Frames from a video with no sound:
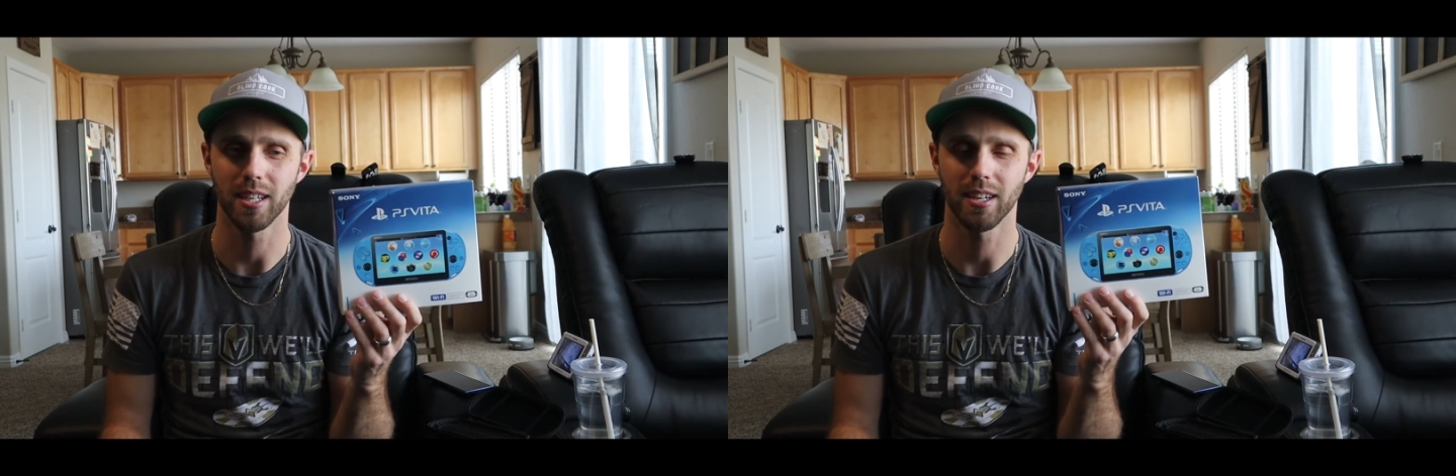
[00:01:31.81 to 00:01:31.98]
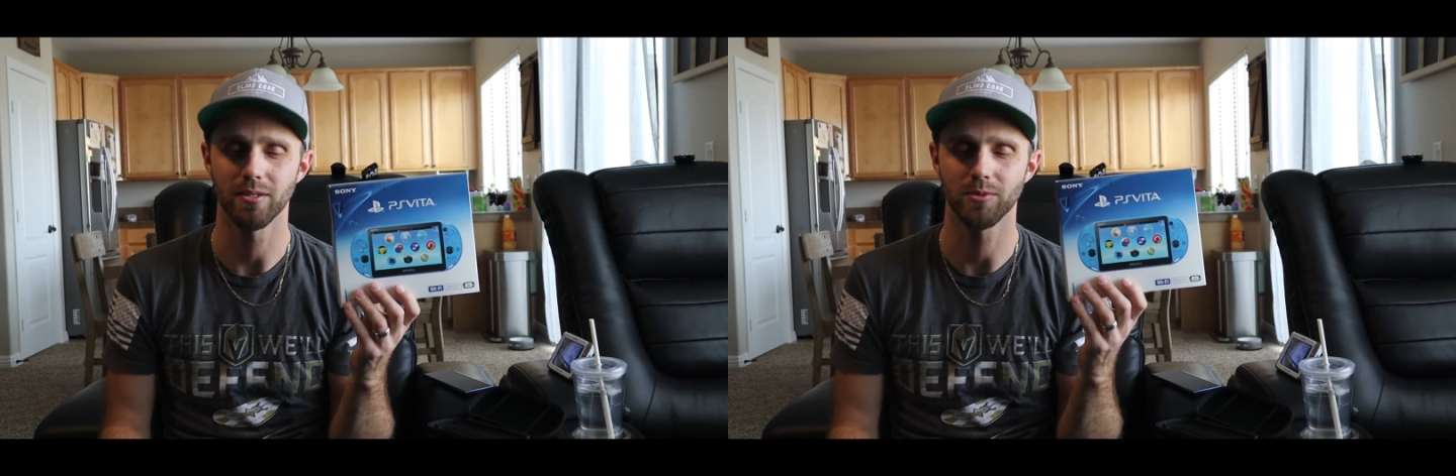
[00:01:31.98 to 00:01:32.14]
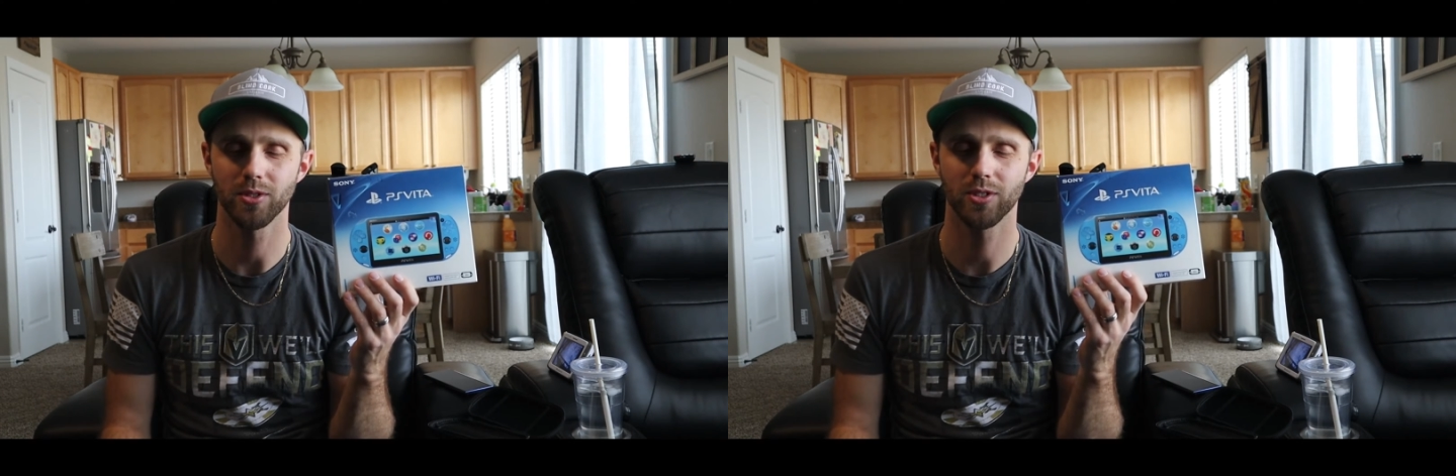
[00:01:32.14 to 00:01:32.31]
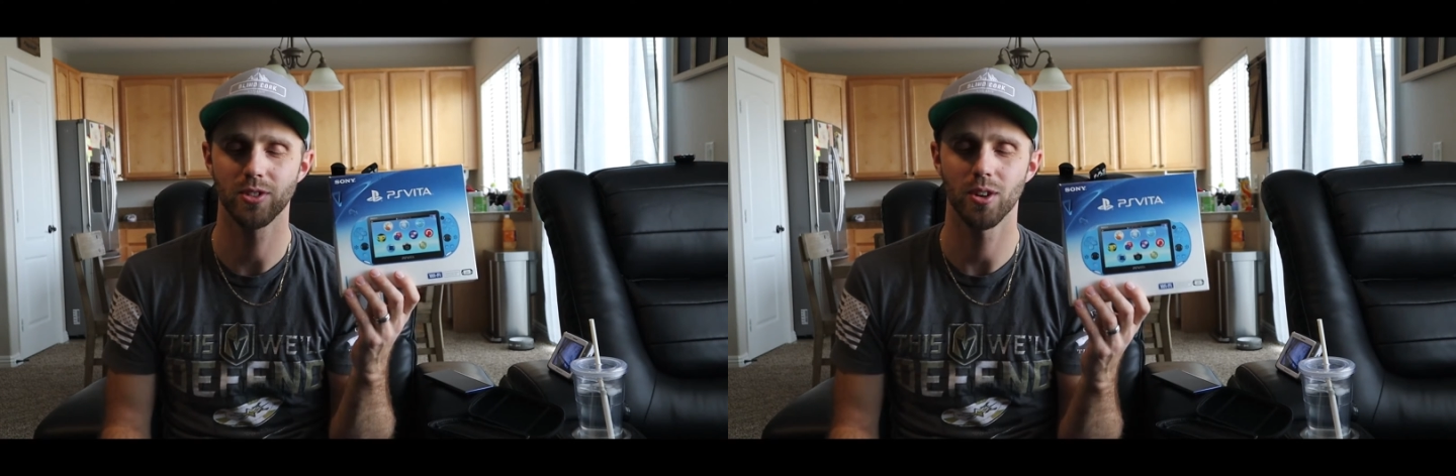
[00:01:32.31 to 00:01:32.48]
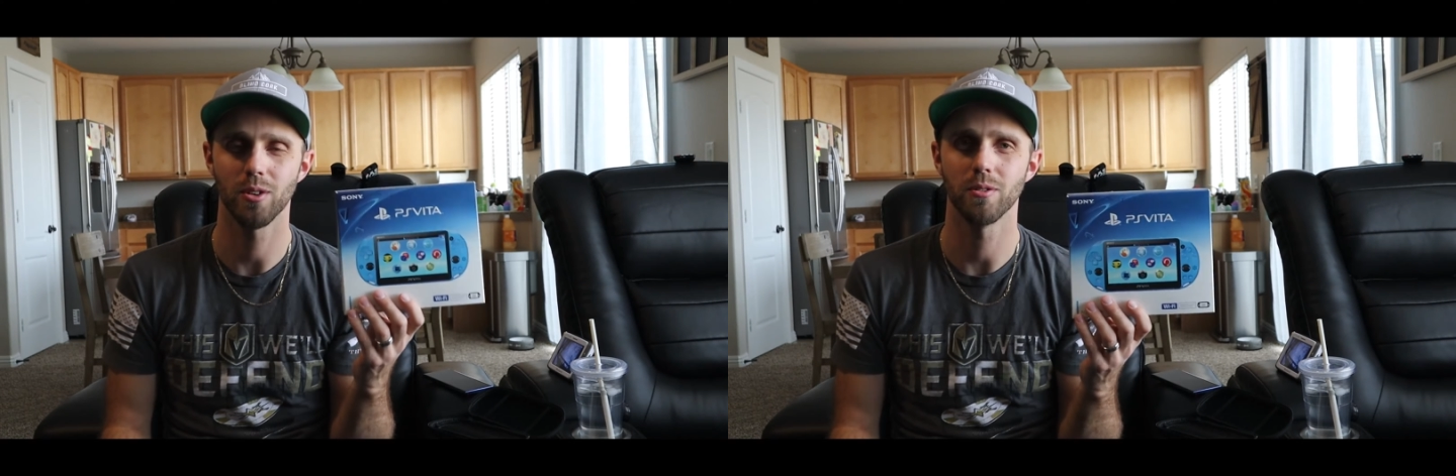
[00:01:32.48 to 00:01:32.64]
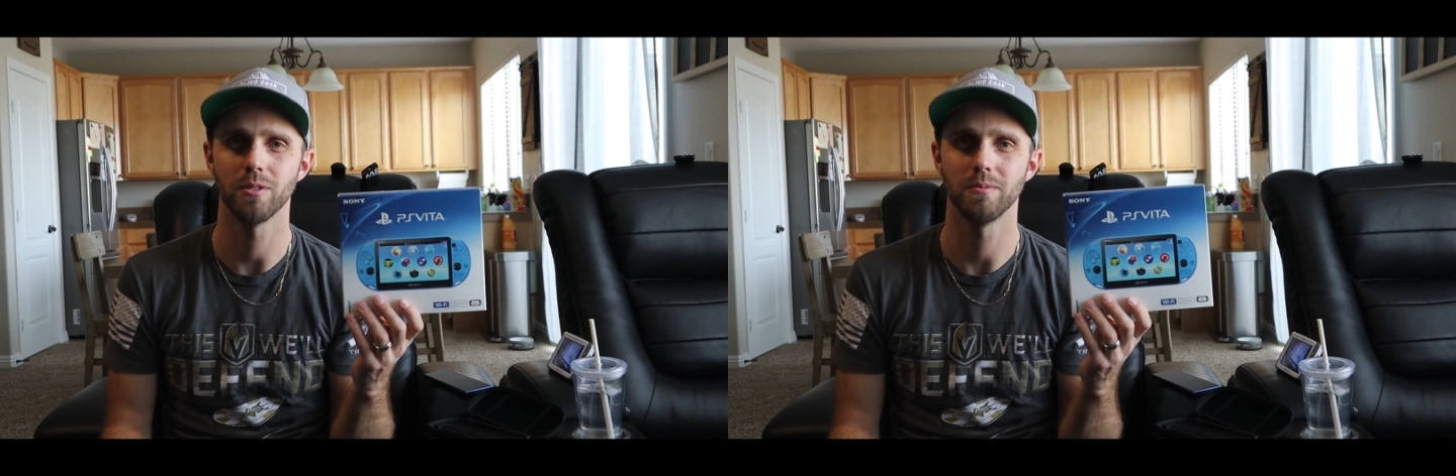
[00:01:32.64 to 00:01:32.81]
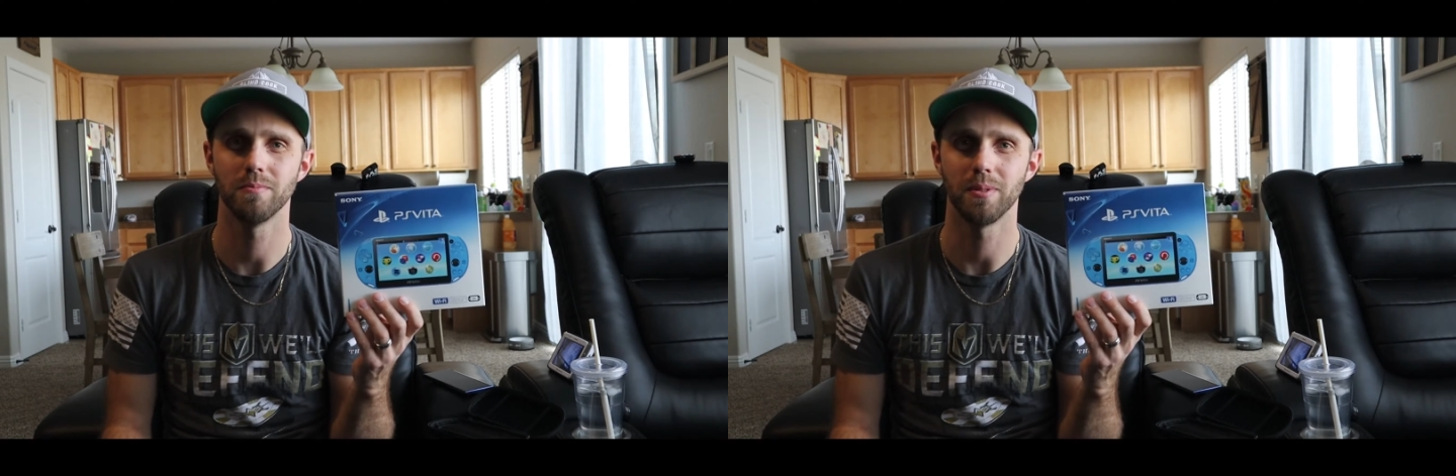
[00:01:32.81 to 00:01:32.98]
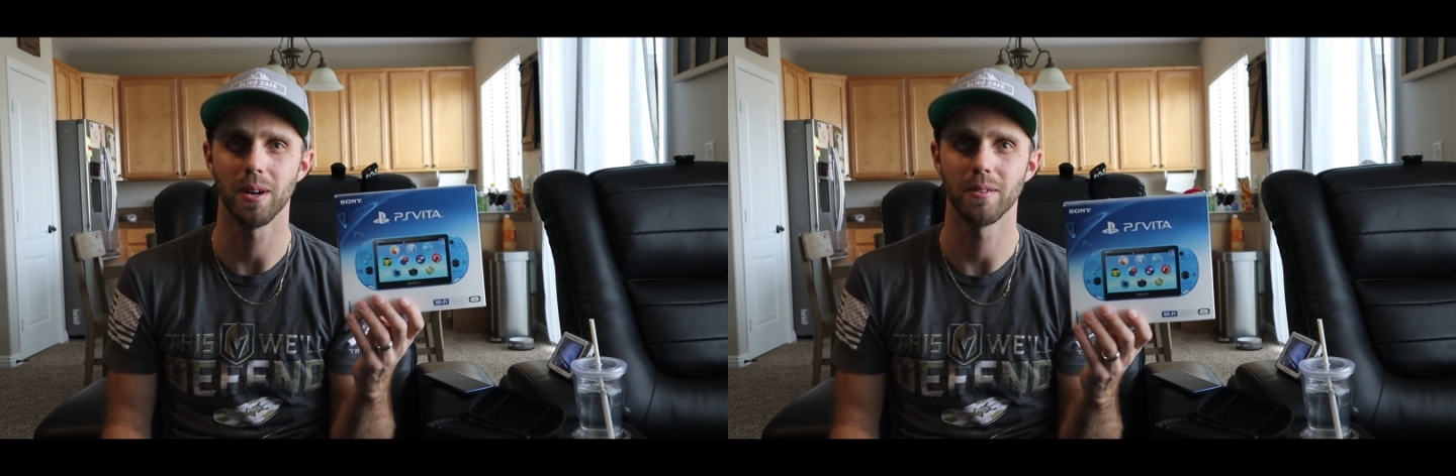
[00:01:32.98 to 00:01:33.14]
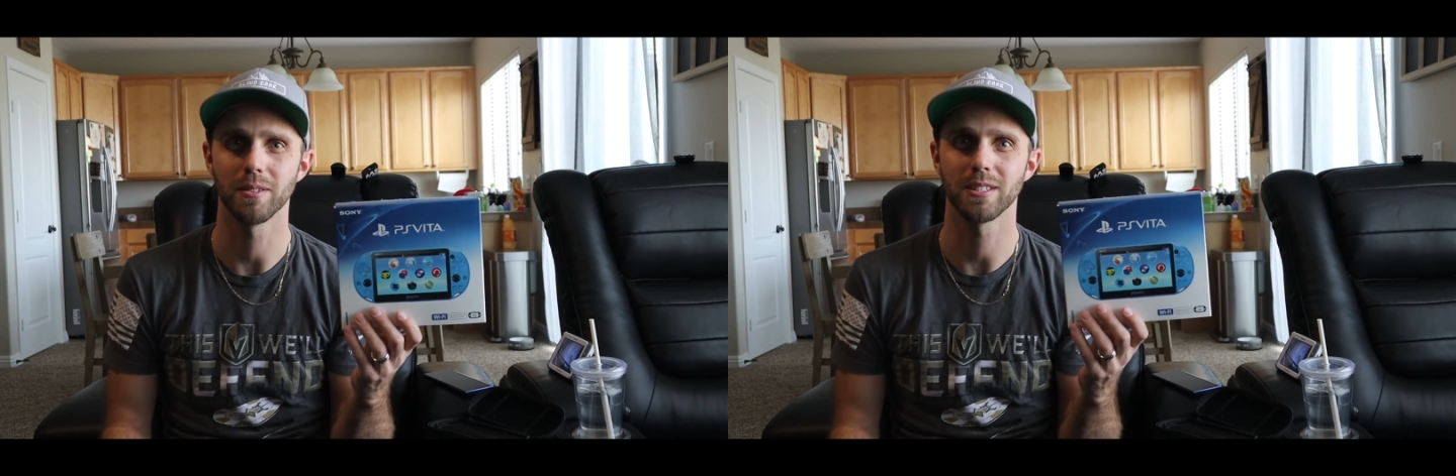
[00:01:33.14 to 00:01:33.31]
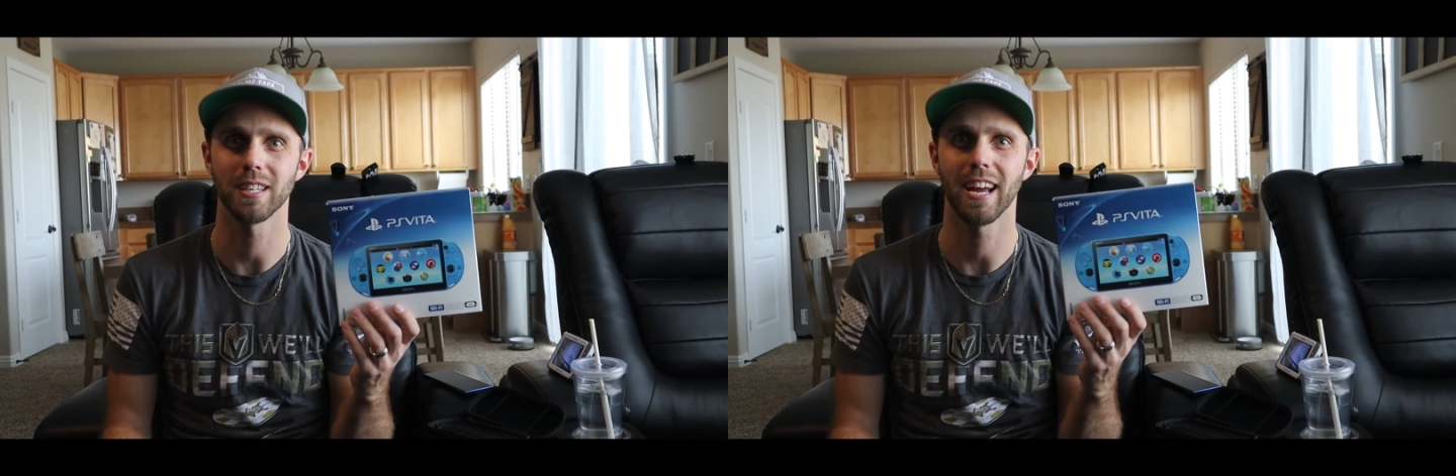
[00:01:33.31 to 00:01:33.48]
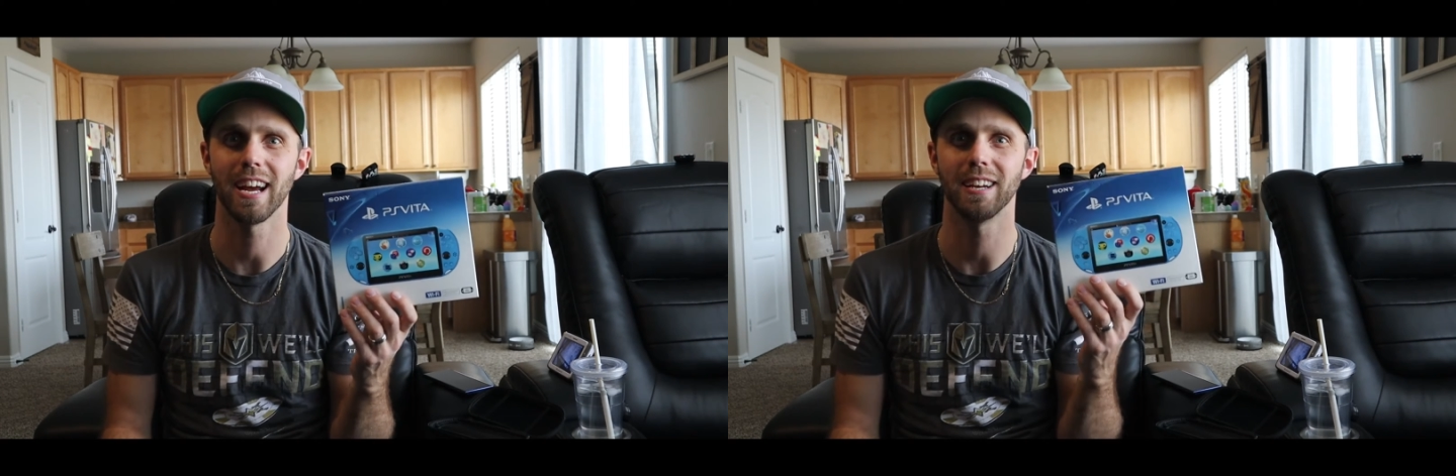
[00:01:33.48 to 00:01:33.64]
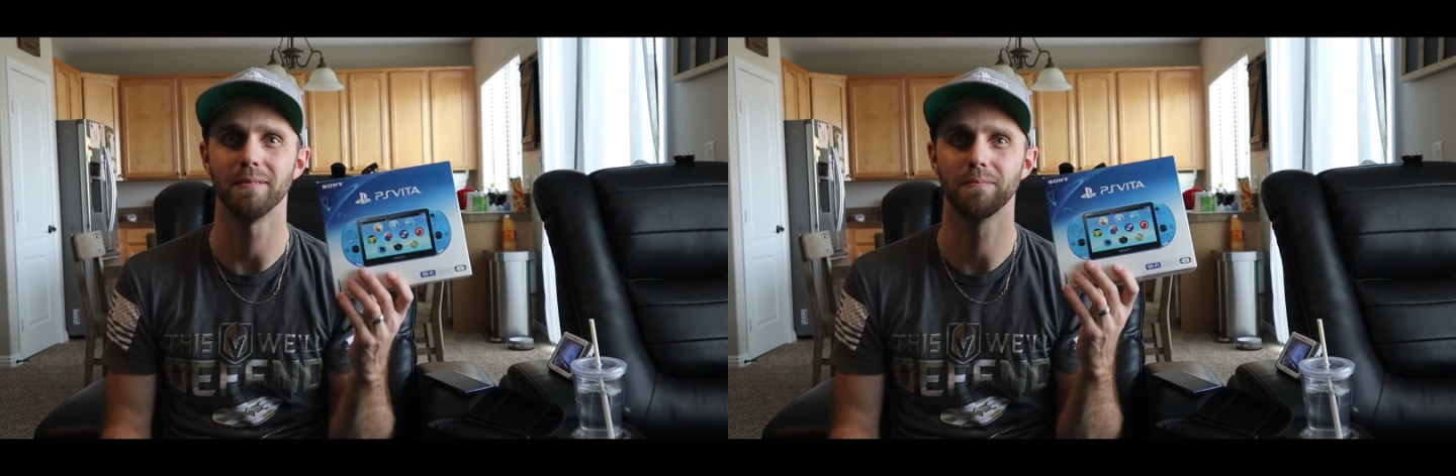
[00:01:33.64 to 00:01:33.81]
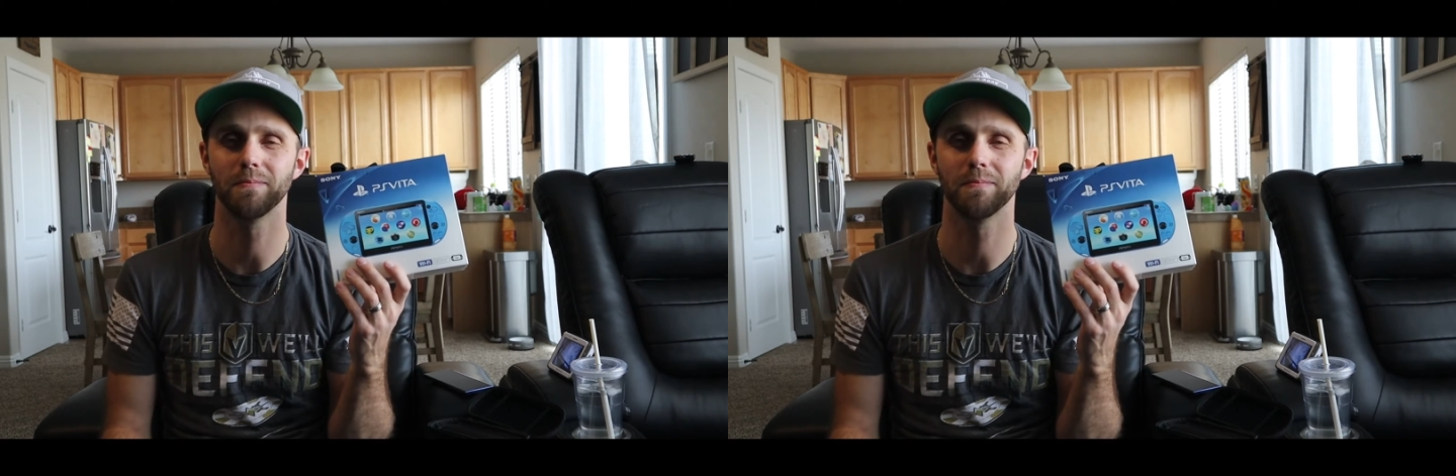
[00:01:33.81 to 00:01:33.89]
and I'm so bummed because I had a